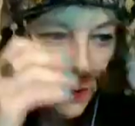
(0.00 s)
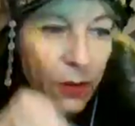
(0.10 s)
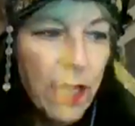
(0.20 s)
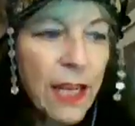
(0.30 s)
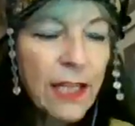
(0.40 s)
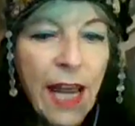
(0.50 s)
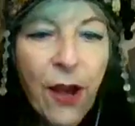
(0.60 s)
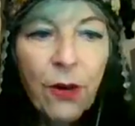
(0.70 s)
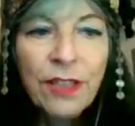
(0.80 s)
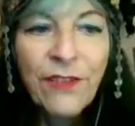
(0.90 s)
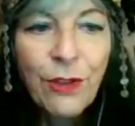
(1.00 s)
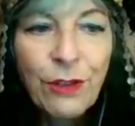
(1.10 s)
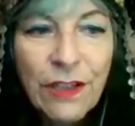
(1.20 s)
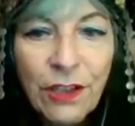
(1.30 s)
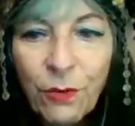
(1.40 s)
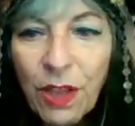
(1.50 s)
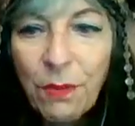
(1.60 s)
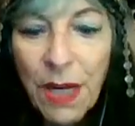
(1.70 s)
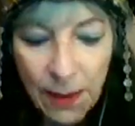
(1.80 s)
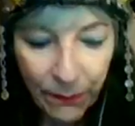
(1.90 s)
Okay, now, if you're still with
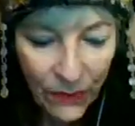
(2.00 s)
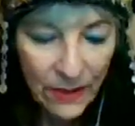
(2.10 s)
me,